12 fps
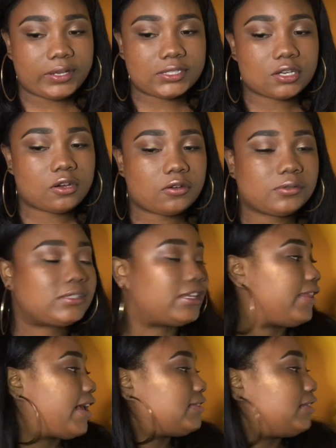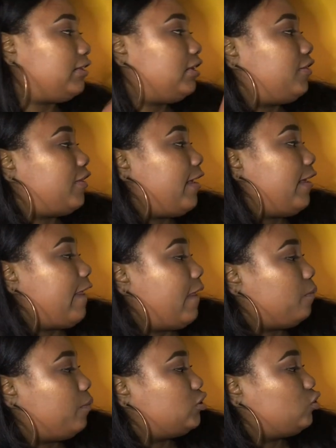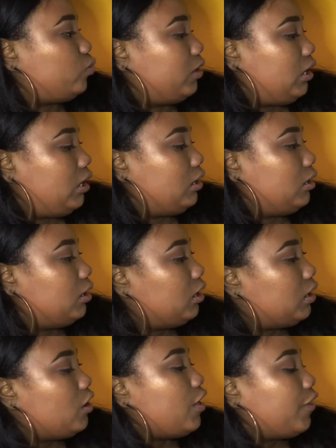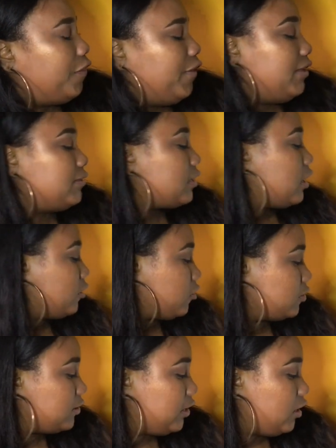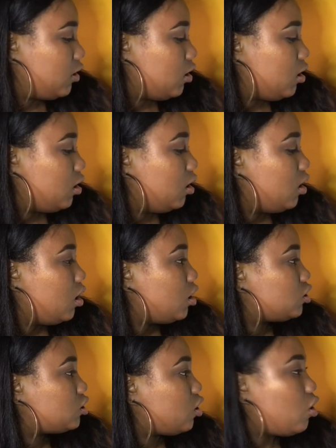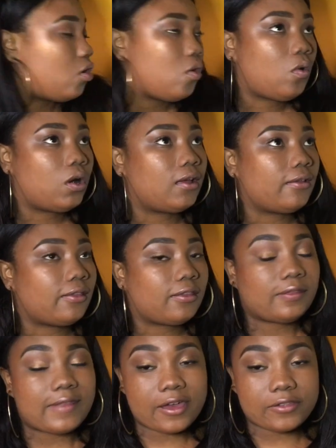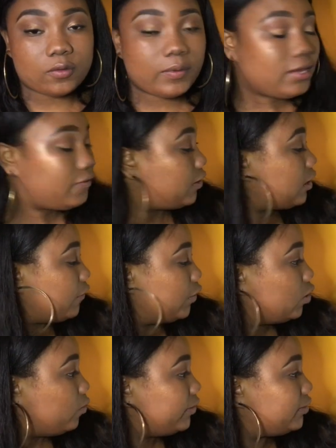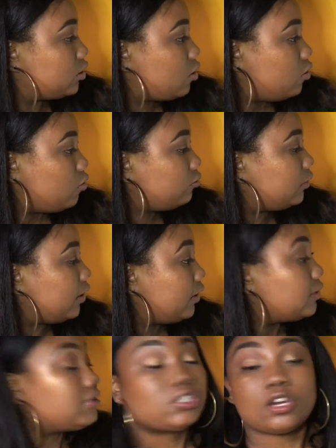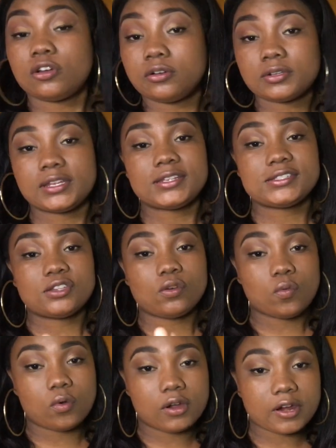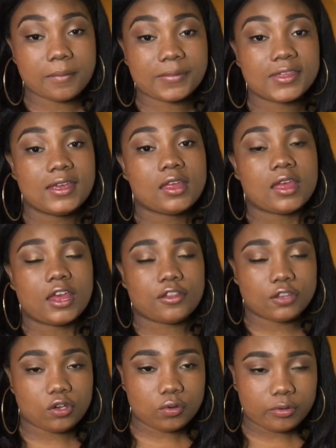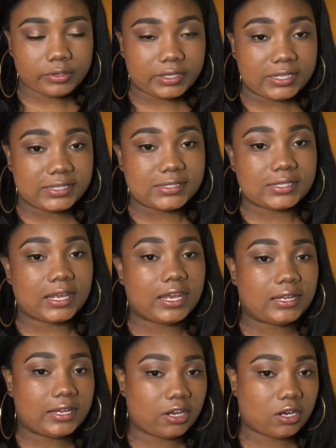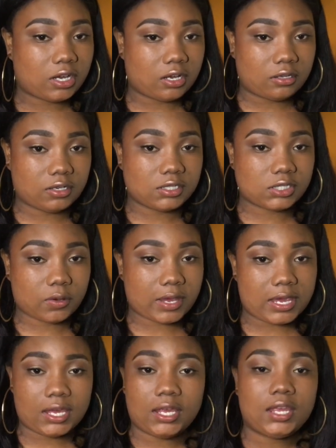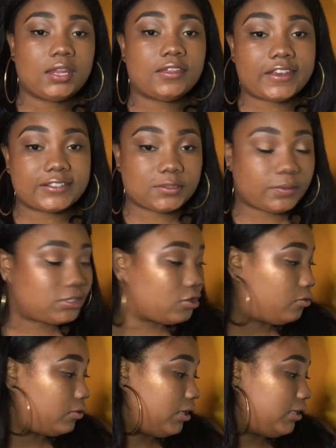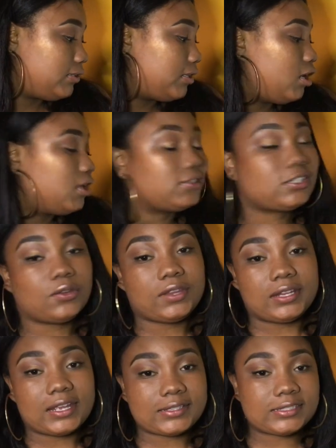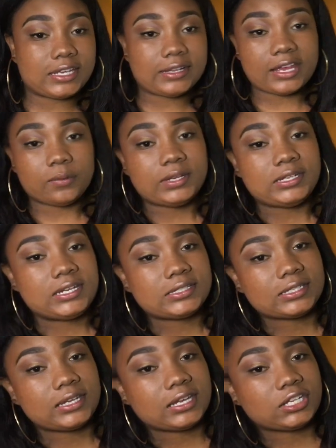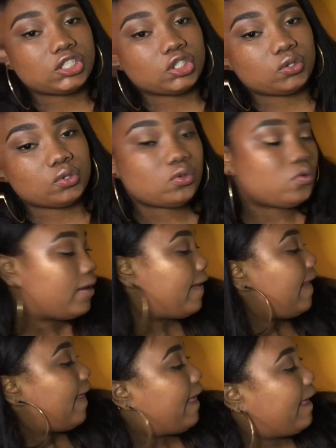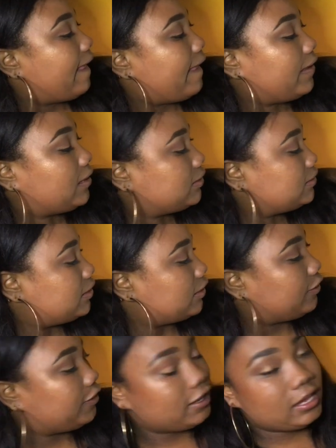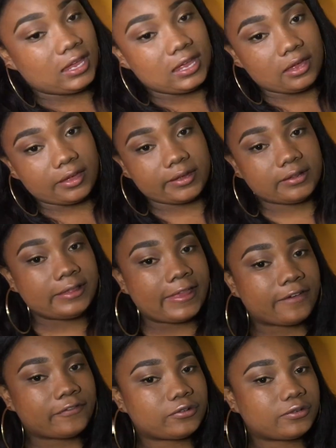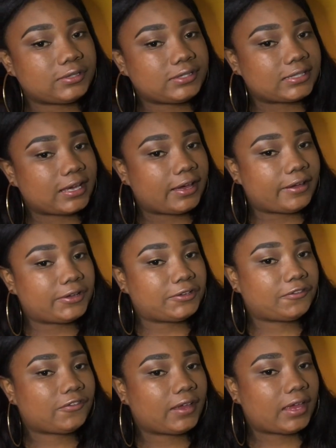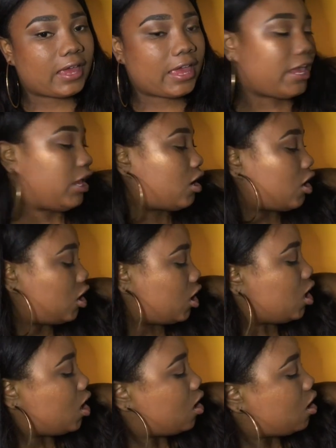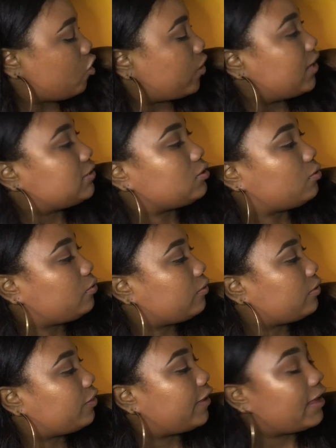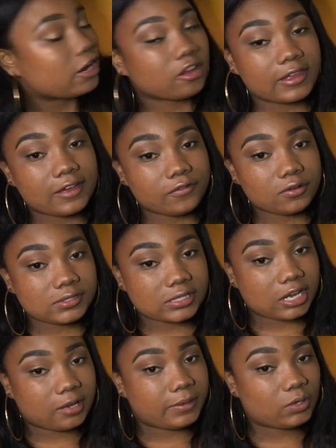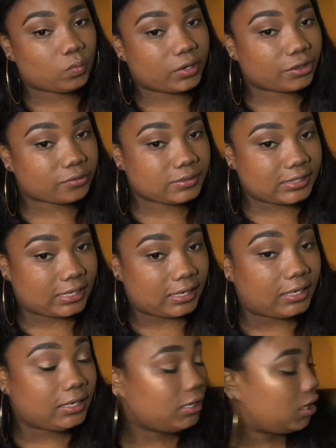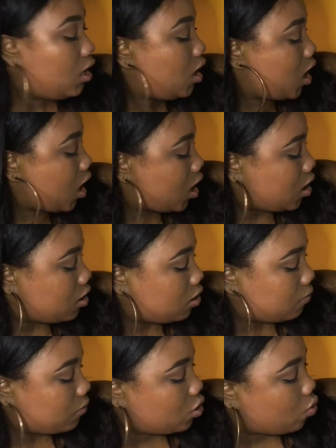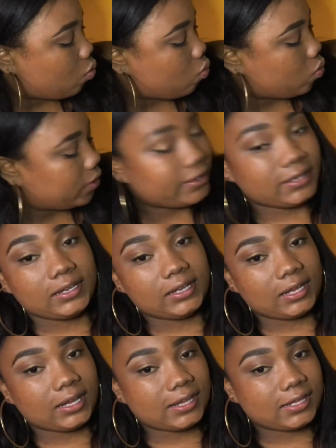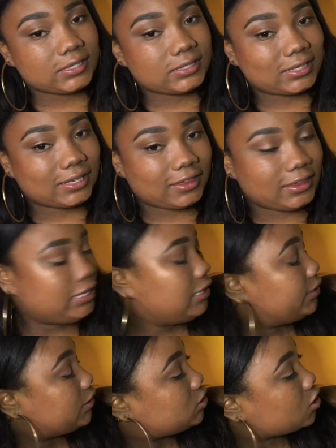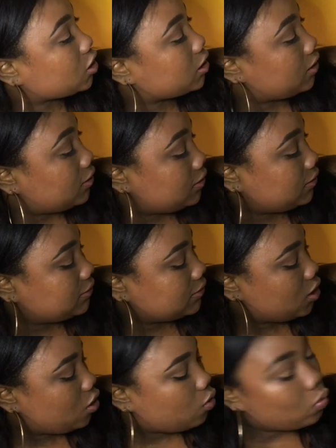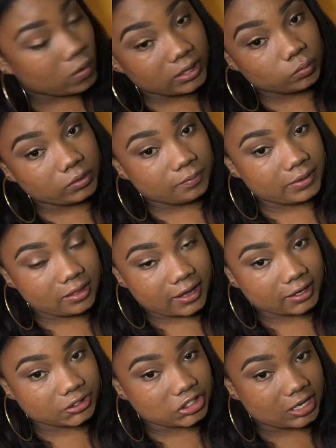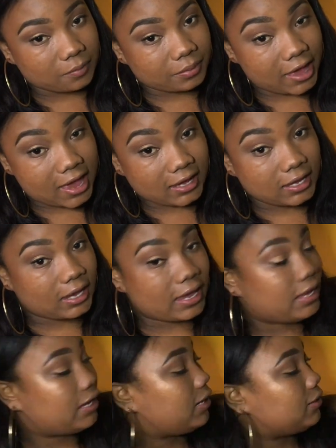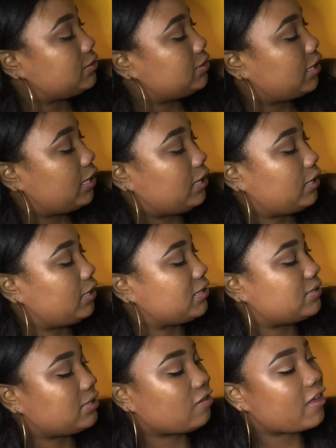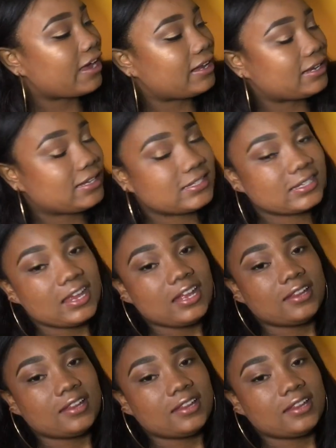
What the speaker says: with tones, and that's anything in between these colors here. So now that we have covered what tone is the warmth and the coolness in hair colors, okay? That's what tone is. So the next thing that we need to get to is the levels of hair. Okay, so the hair levels come in 1 through 10. 1 is the darkest, 1 would be like a jet black, and 10 is the lightest.